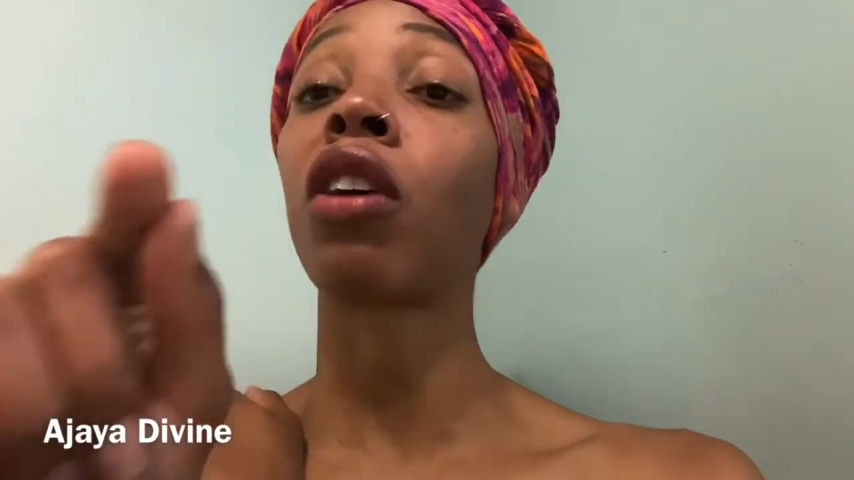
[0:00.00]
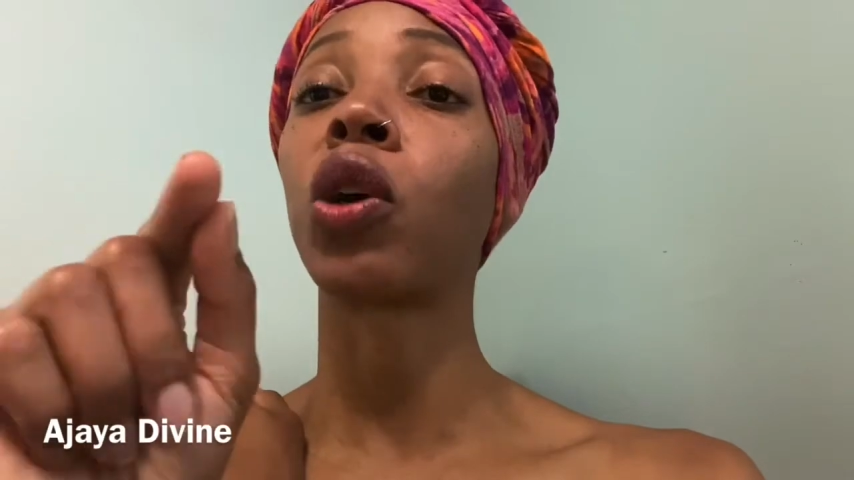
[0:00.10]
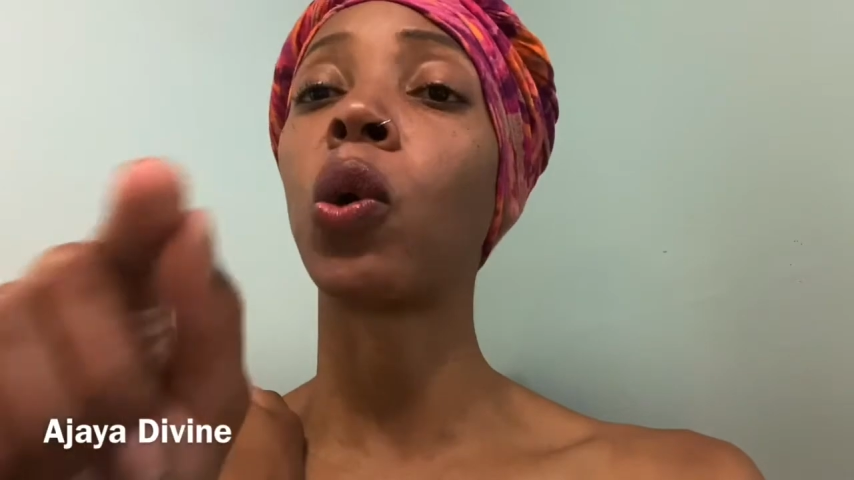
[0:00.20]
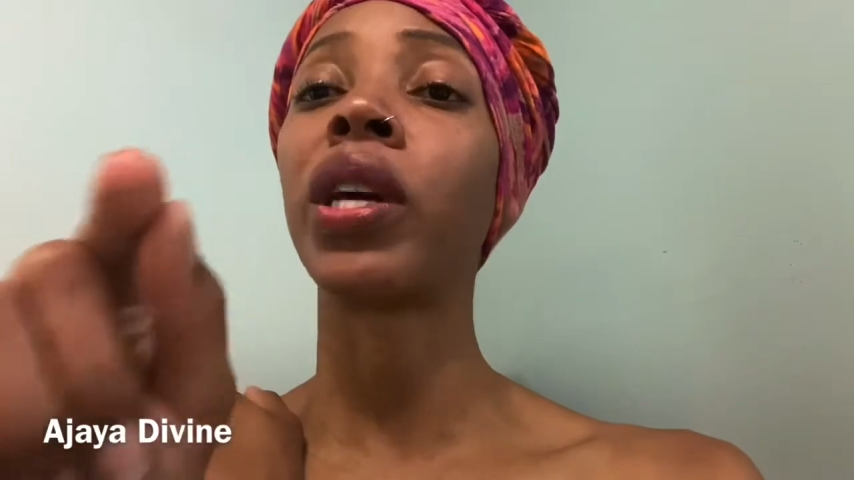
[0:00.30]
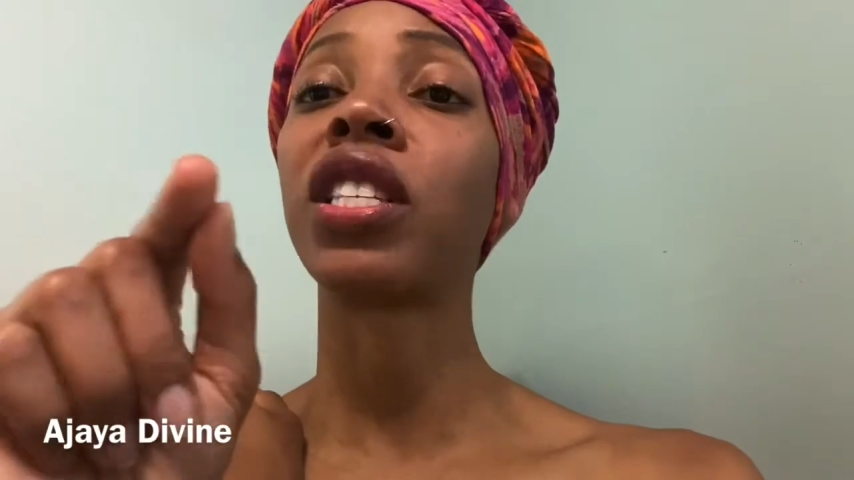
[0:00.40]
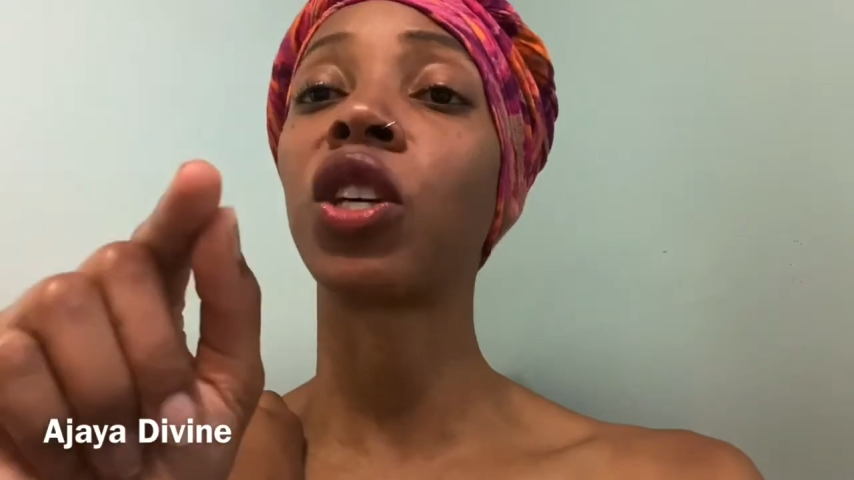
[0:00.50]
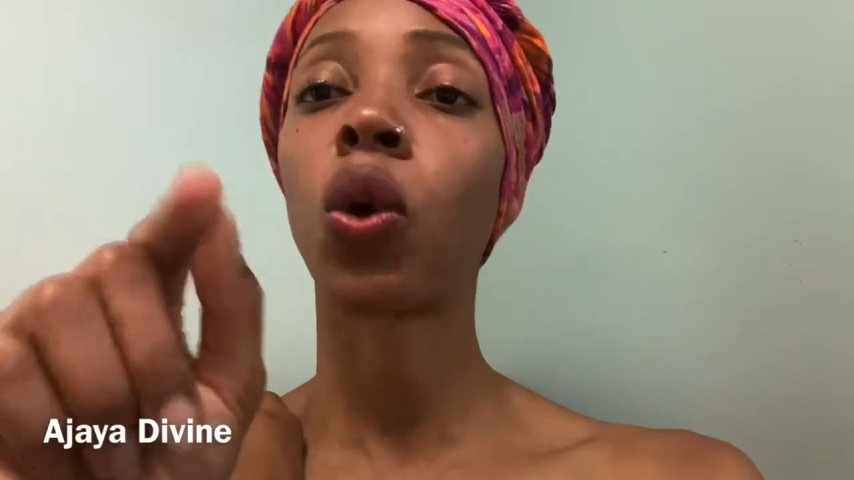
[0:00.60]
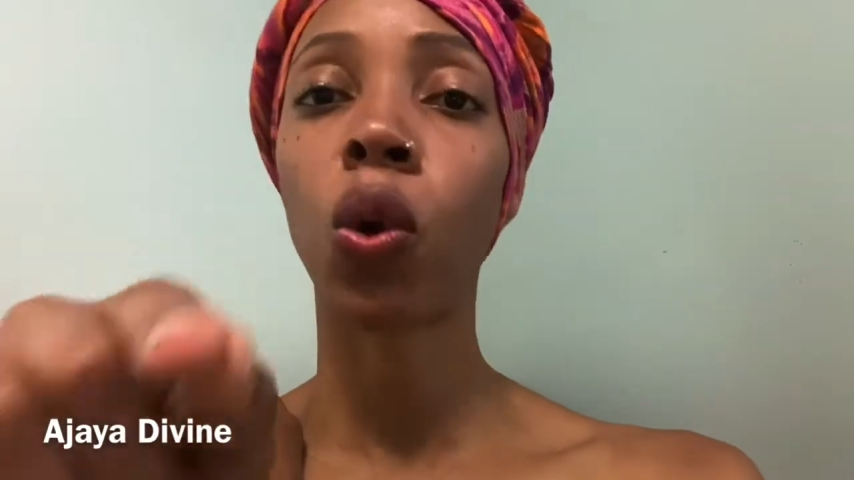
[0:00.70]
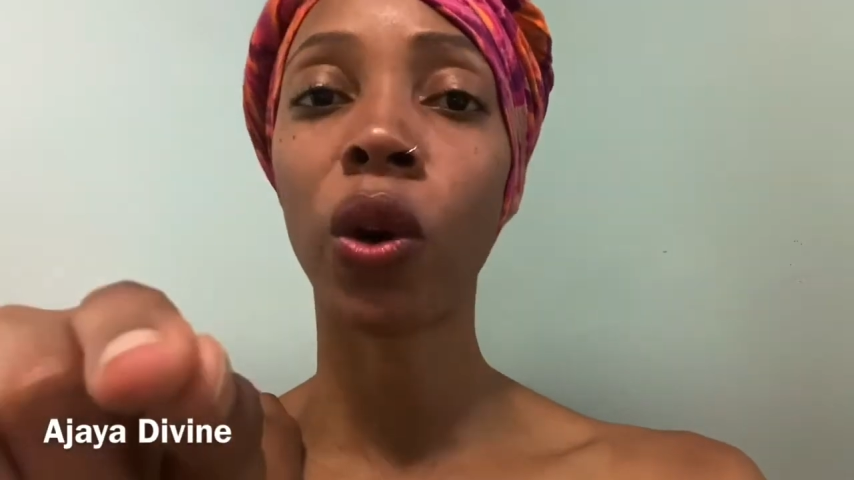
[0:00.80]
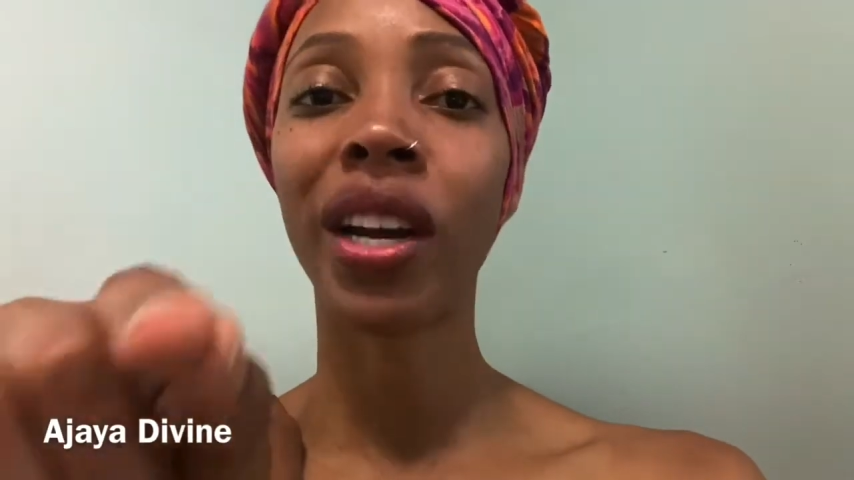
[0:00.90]
going to
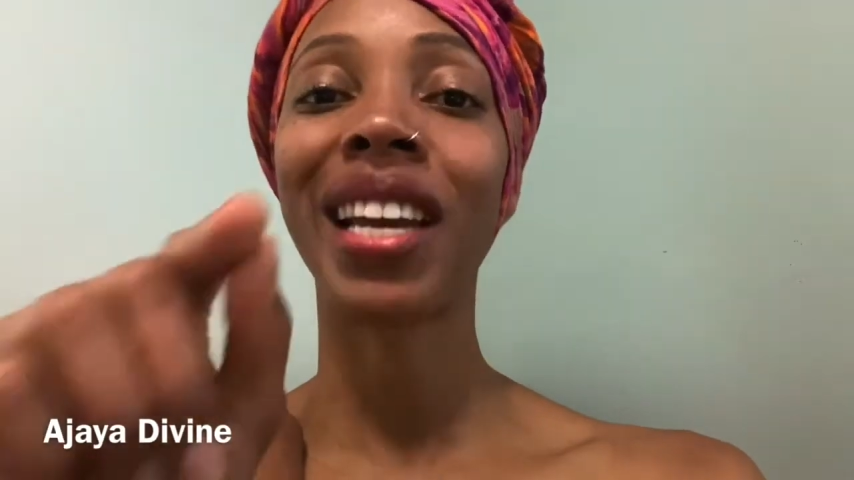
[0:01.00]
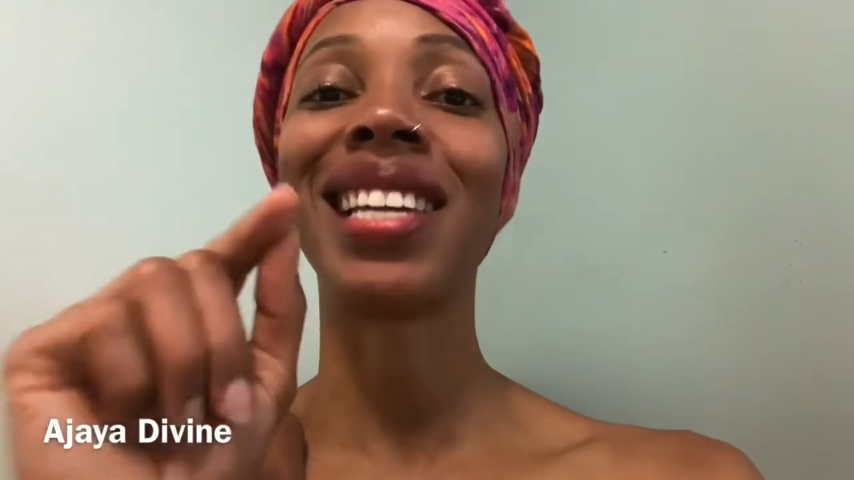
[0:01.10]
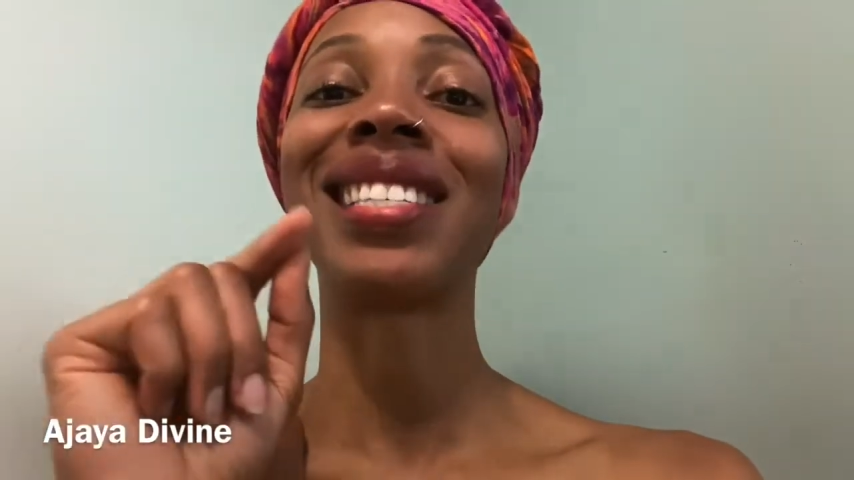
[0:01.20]
court is